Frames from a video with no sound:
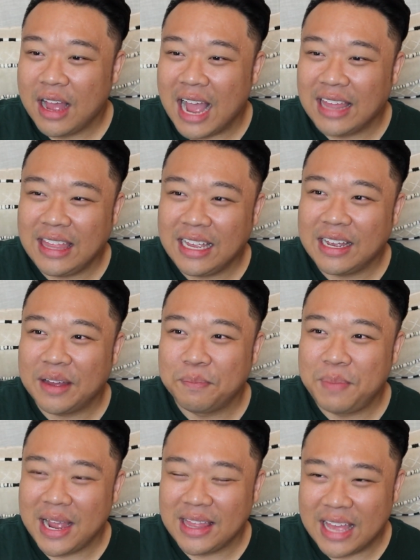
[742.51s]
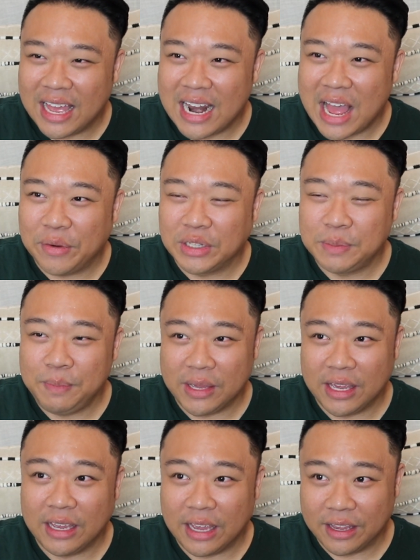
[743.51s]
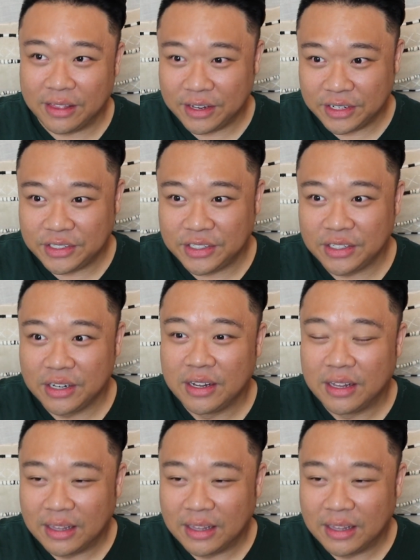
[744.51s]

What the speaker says: I think by then I was speaking English